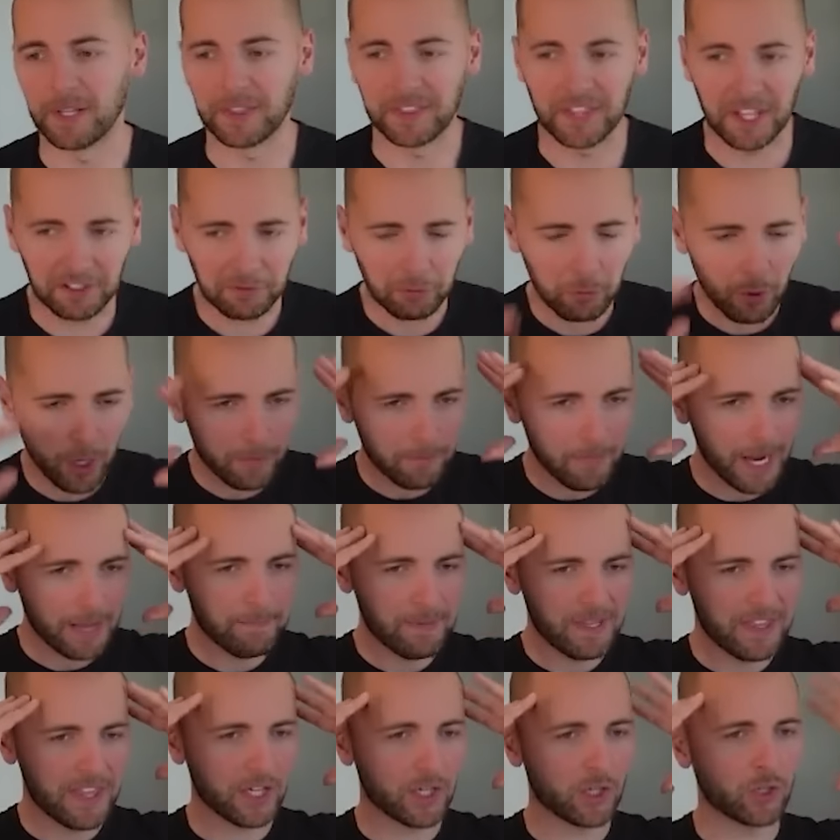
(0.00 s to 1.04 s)
this one might
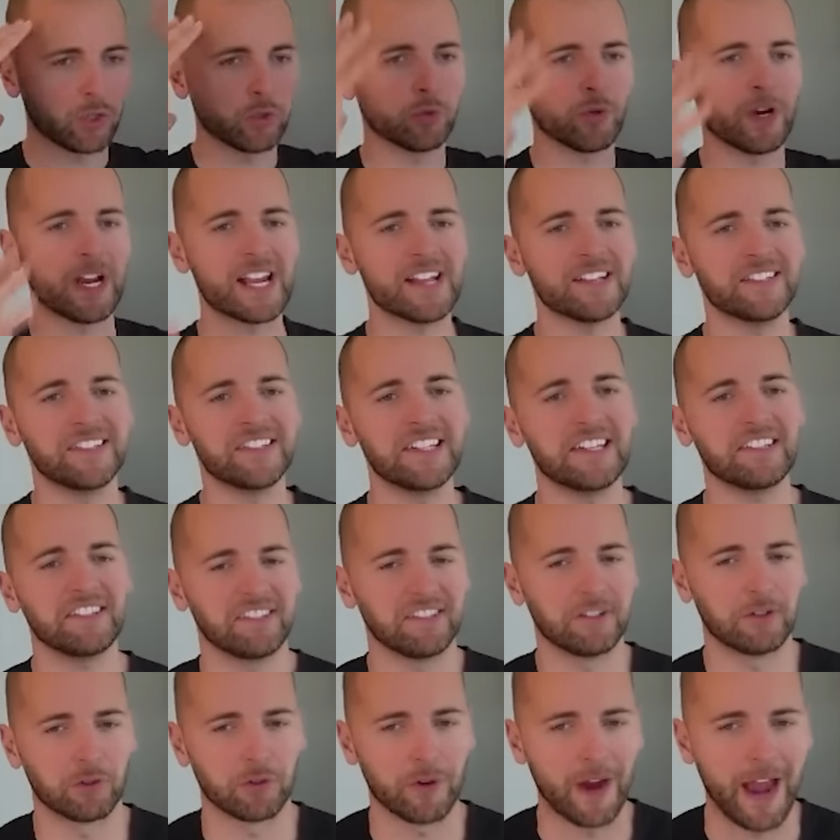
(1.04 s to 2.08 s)
be the
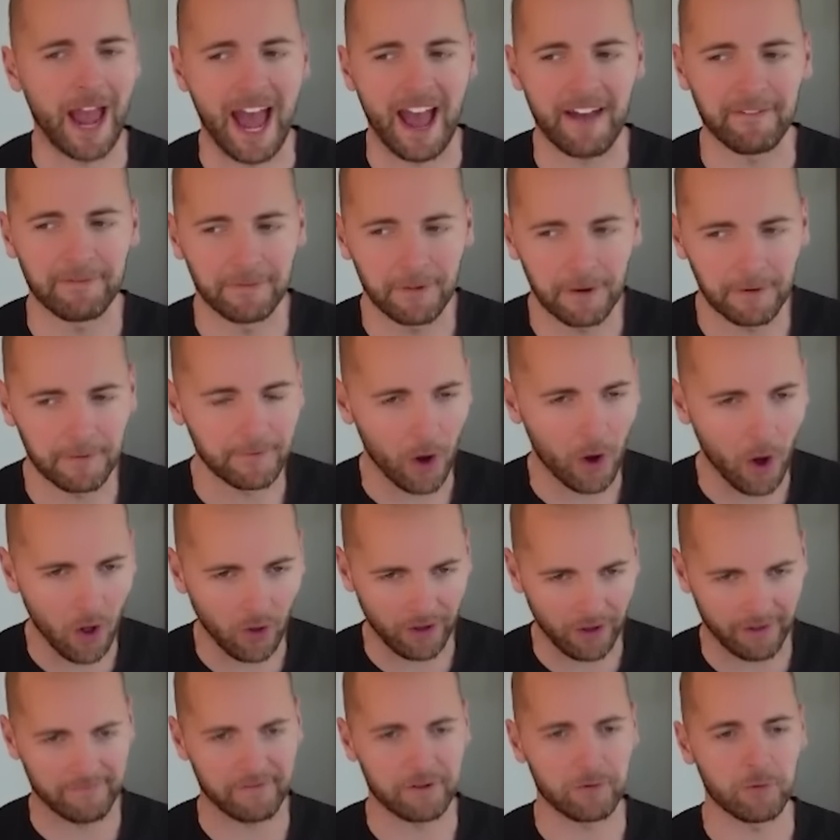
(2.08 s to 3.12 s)
craziest graph of
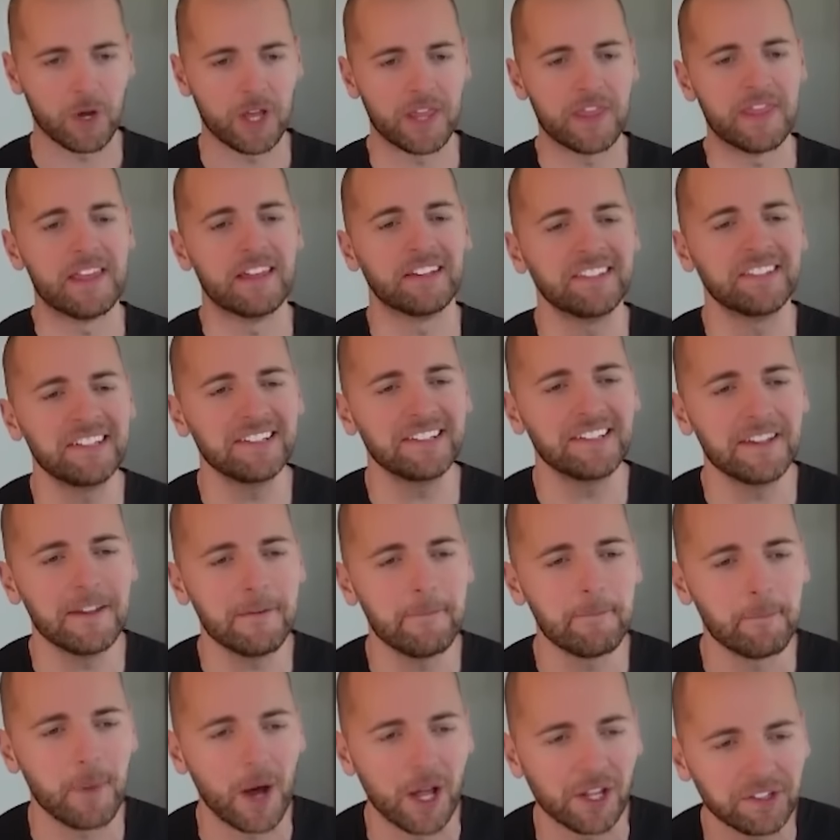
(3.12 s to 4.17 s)
all, everyone. This is the
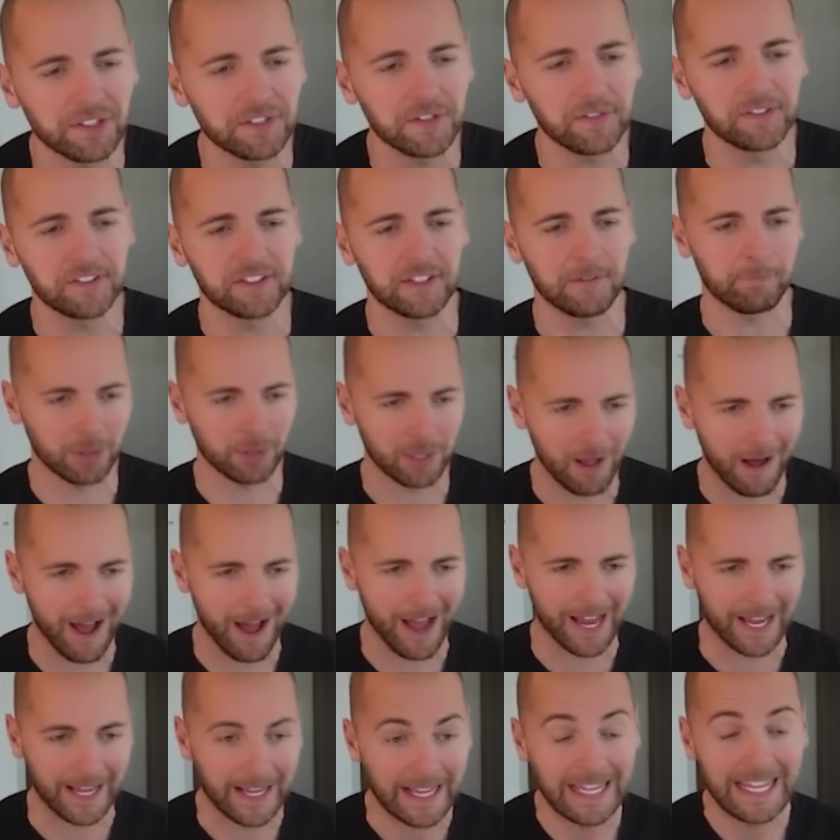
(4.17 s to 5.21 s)
months of
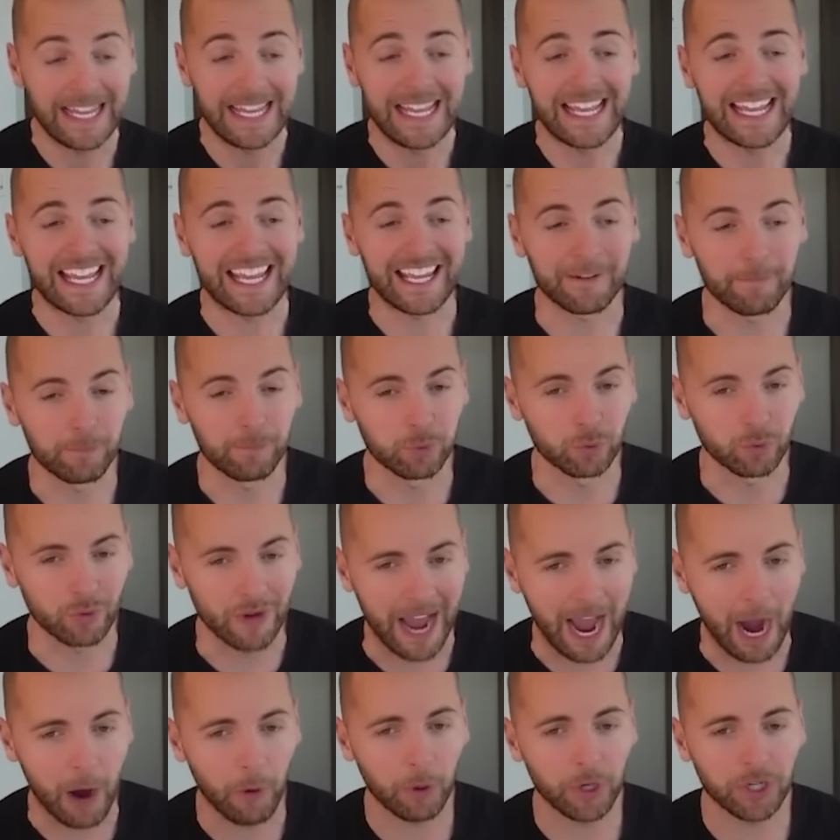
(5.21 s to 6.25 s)
supply in
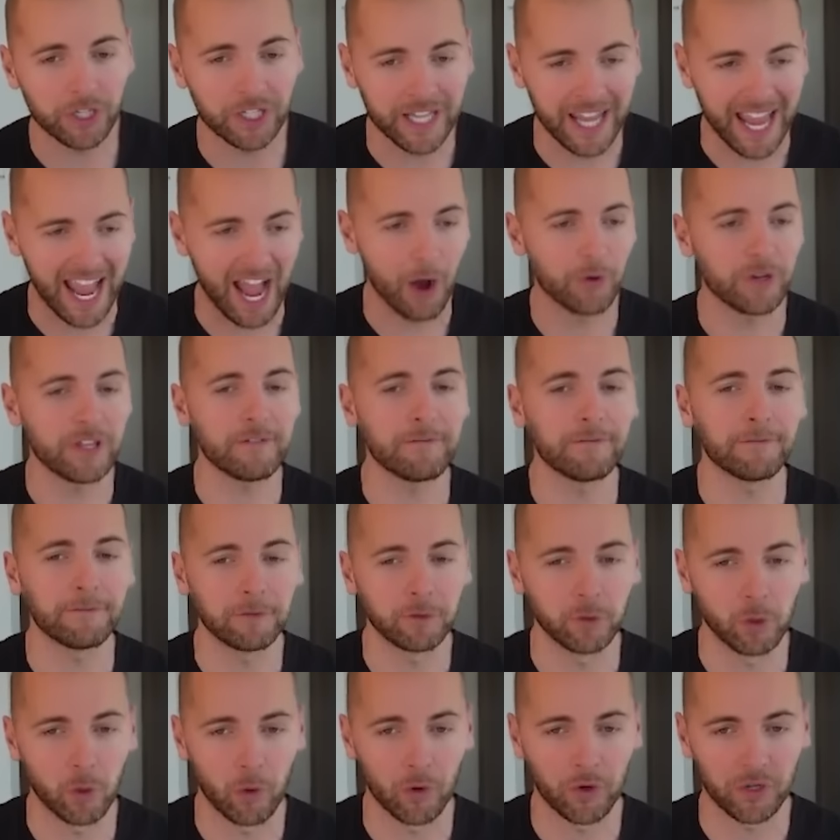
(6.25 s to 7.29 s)
Broward County,
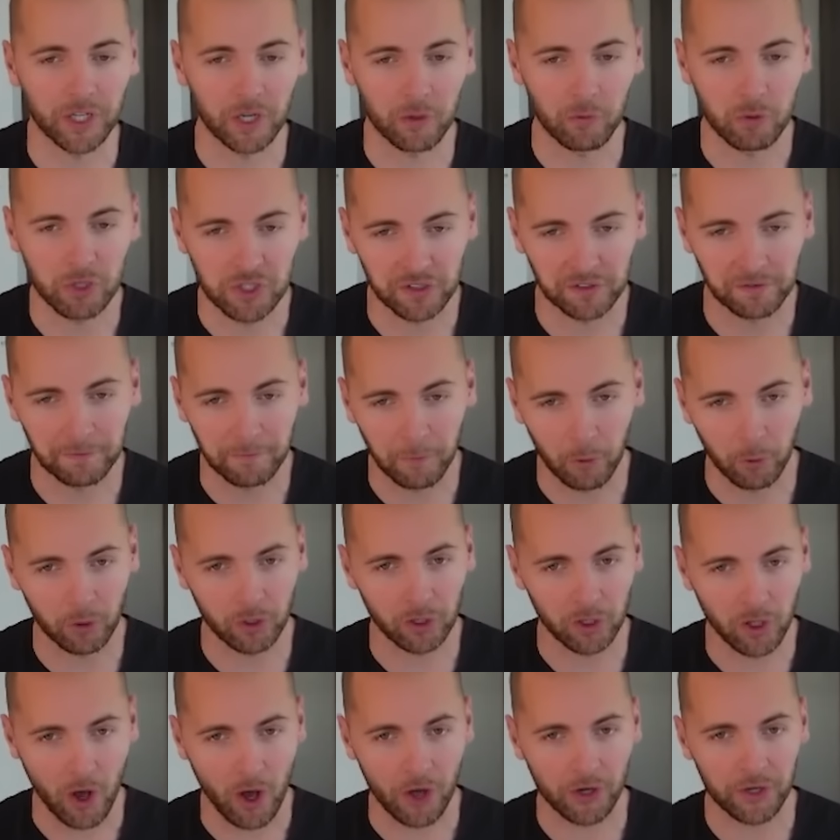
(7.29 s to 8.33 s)
Florida, which is Fort
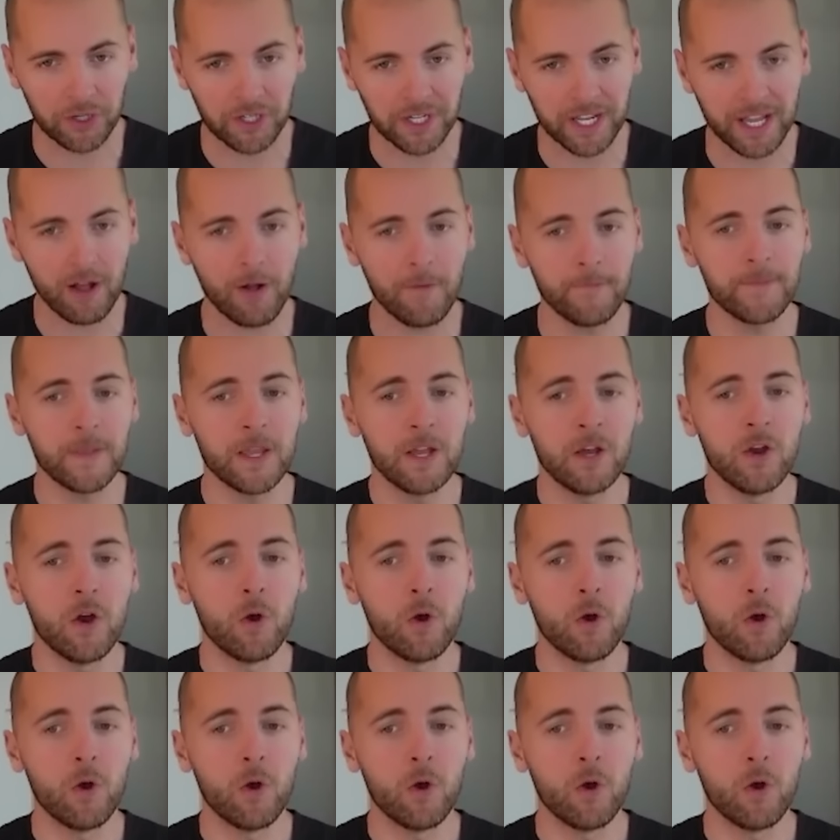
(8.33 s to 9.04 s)
Lauderdale.